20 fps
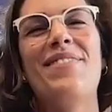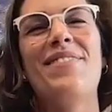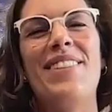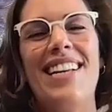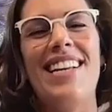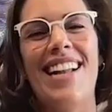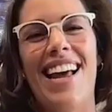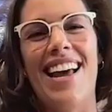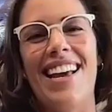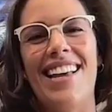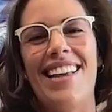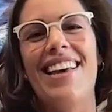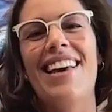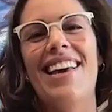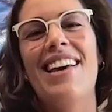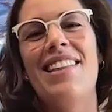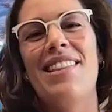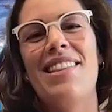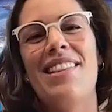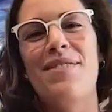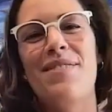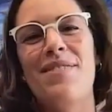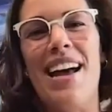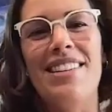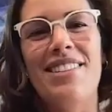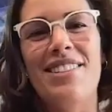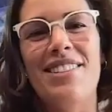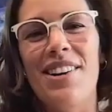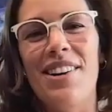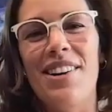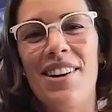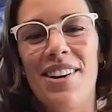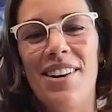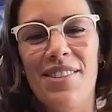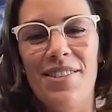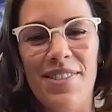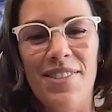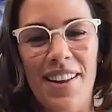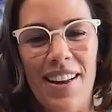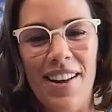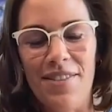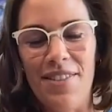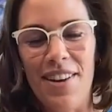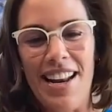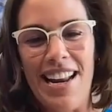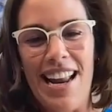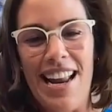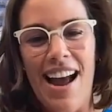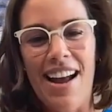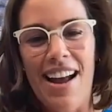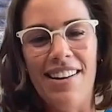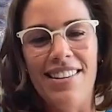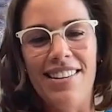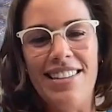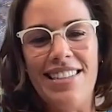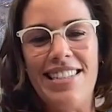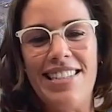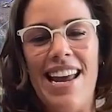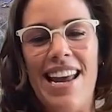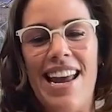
to be like the mantra of, of any angler's